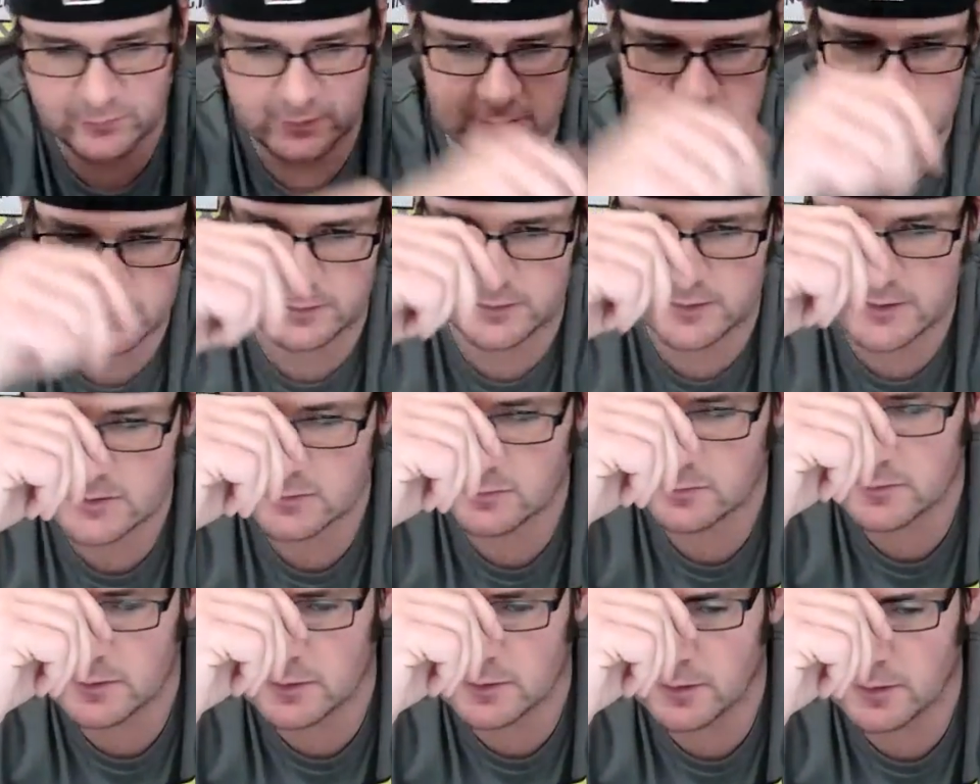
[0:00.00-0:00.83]
it because you
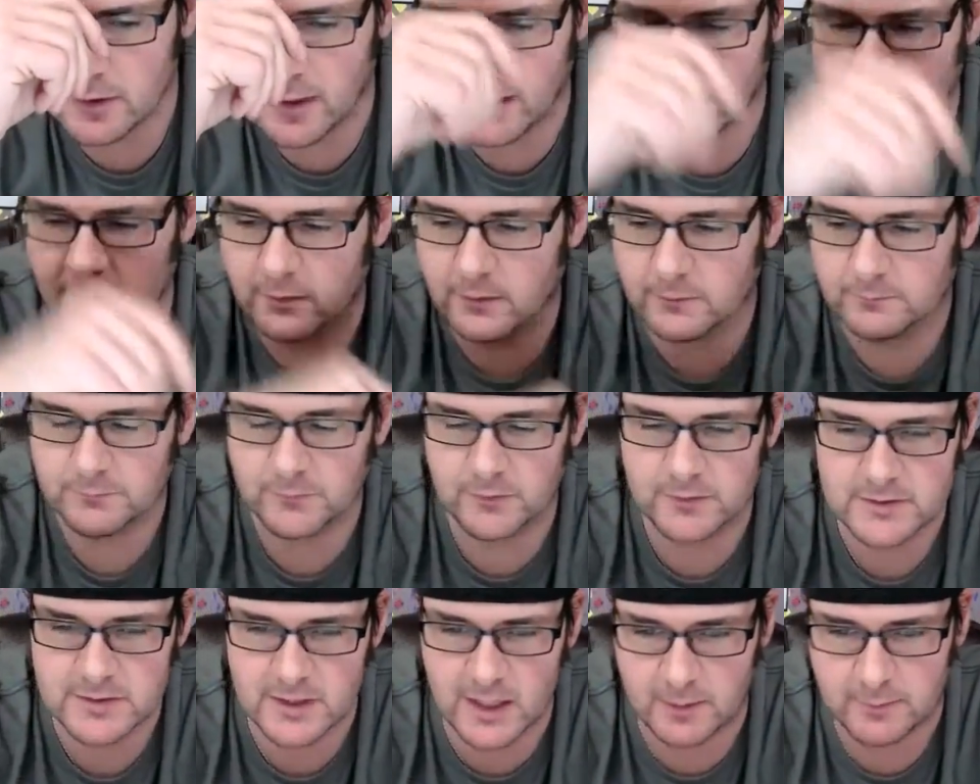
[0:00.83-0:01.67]
know I know those
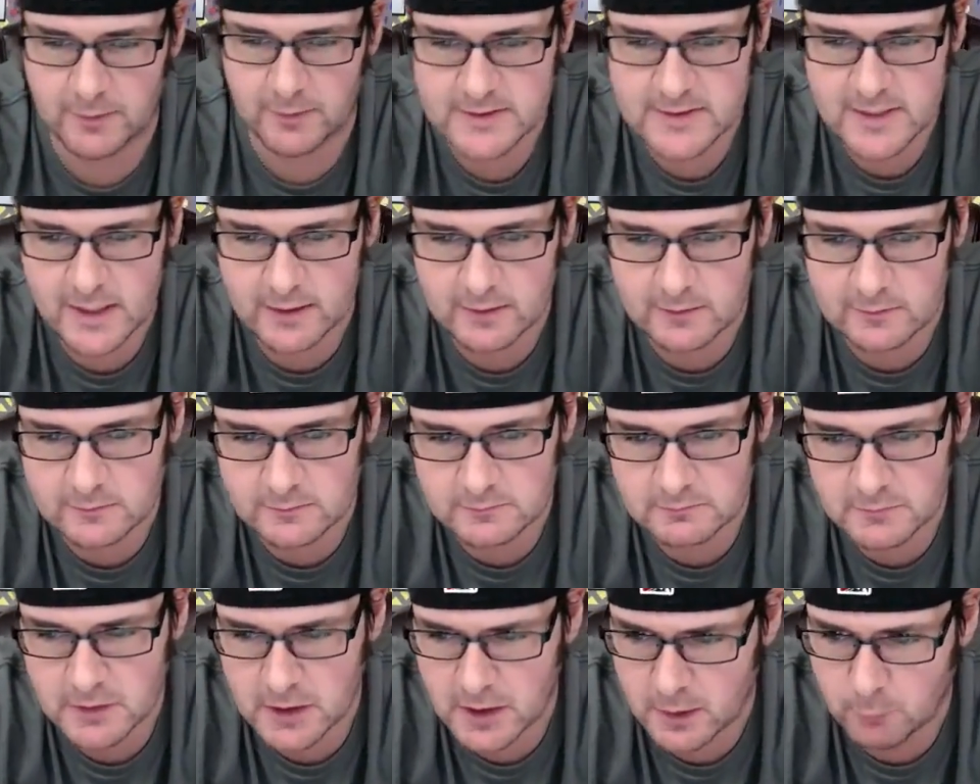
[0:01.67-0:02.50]
comments. I know
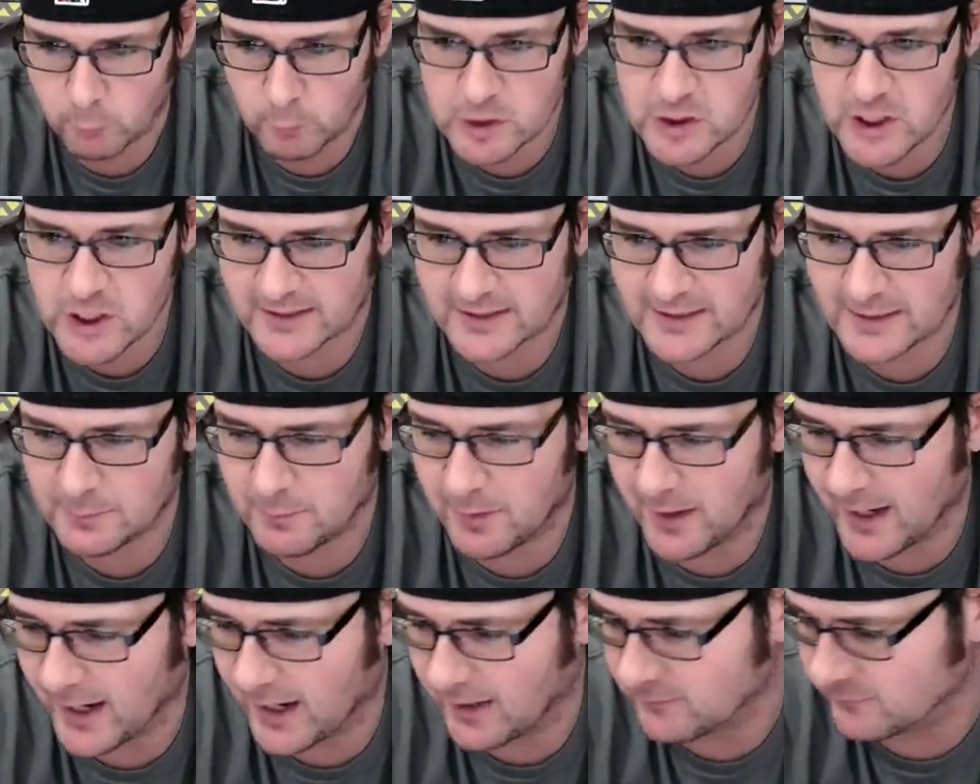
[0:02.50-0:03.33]
we checked
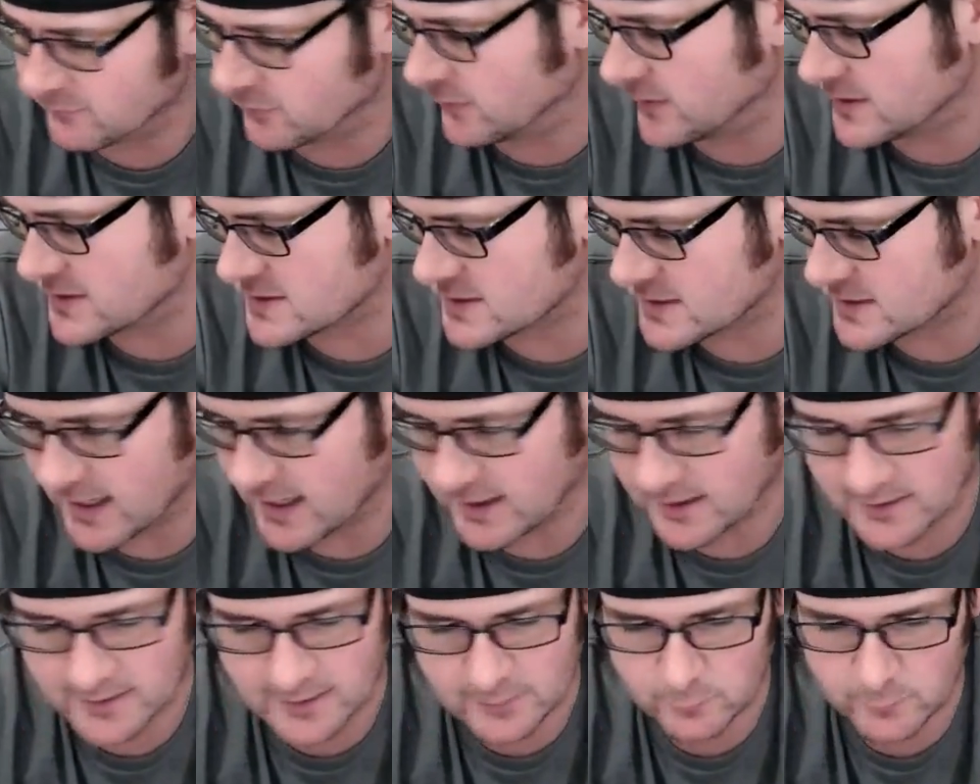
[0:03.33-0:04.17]
eBay on for this set,
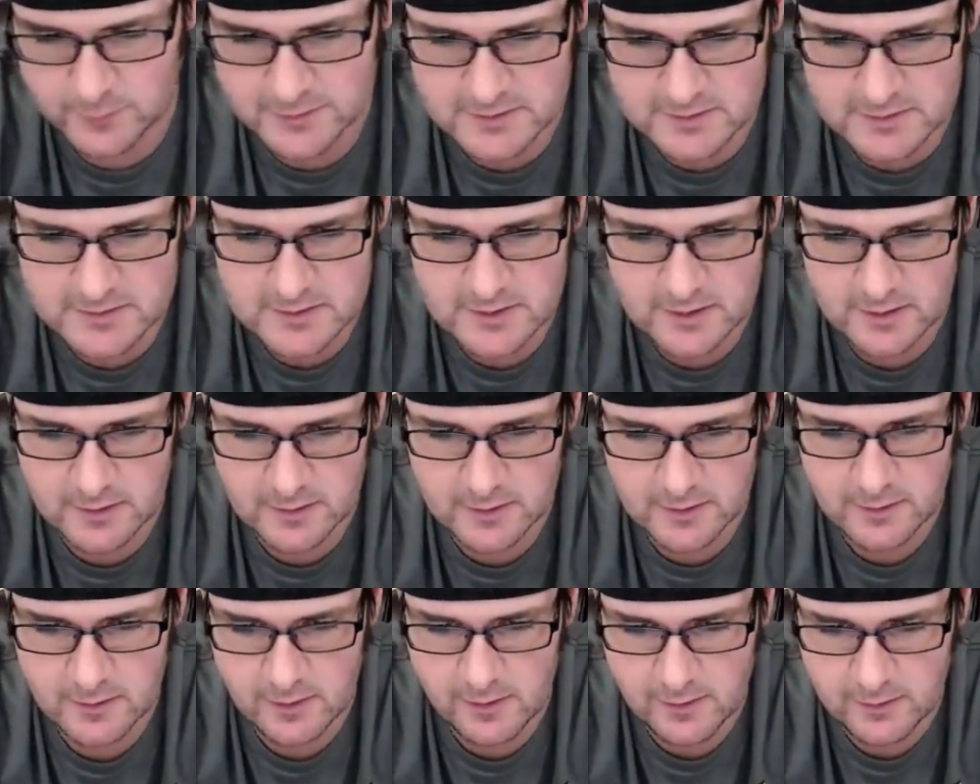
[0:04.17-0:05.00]
and it was.
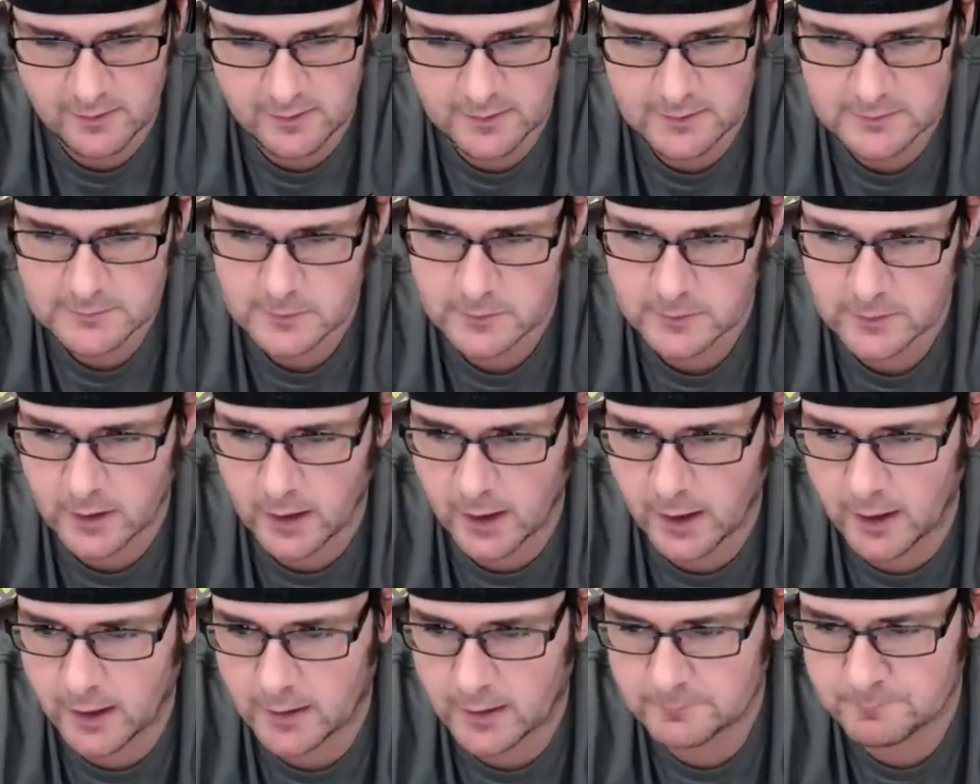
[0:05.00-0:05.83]

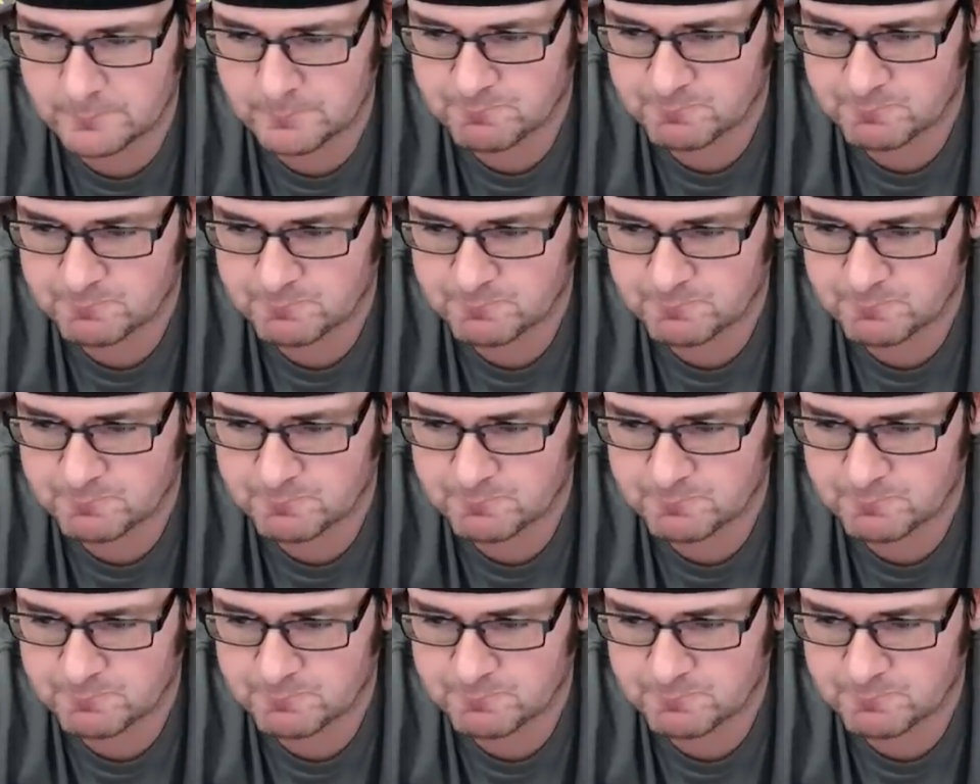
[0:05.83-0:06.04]
Uh,